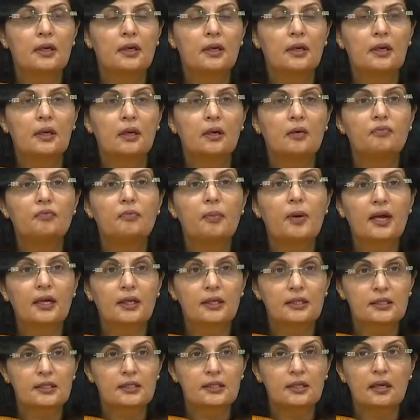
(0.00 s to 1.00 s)
uh, of
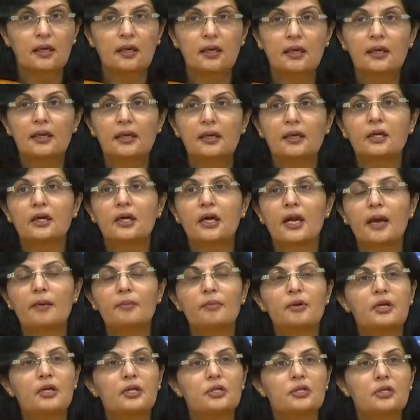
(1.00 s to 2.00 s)
Pakistan, in
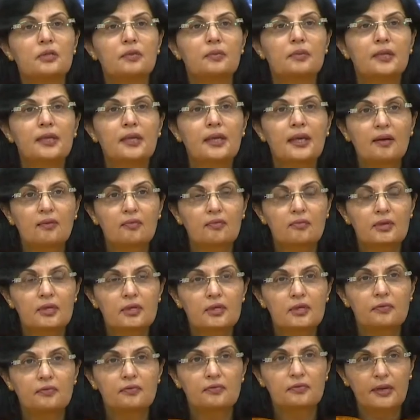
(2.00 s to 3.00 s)
collaboration with the
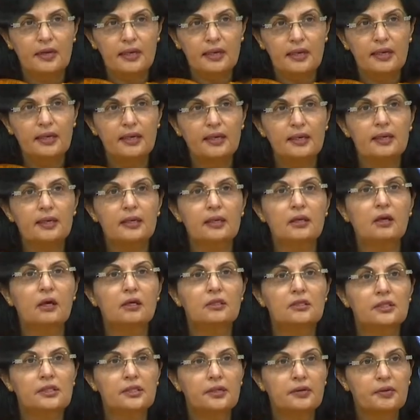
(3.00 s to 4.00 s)
governments of Finland and
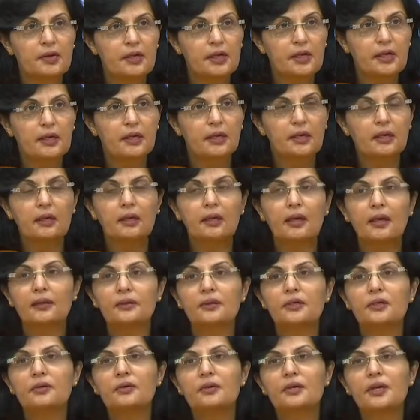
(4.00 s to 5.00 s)
Costa Rica
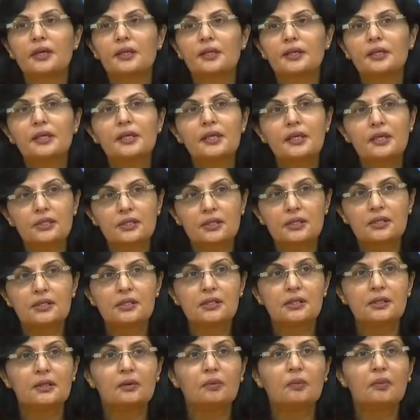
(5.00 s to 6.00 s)
and the United
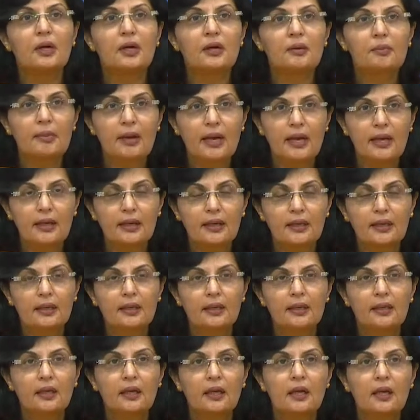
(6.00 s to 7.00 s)
Nations and the World
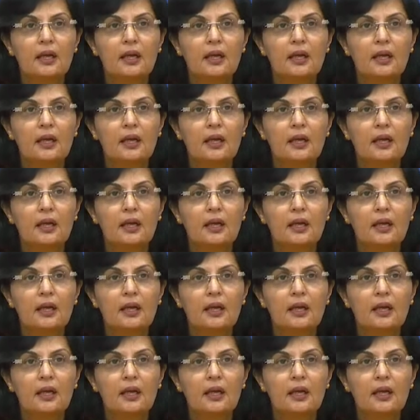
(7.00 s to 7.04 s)
Bank,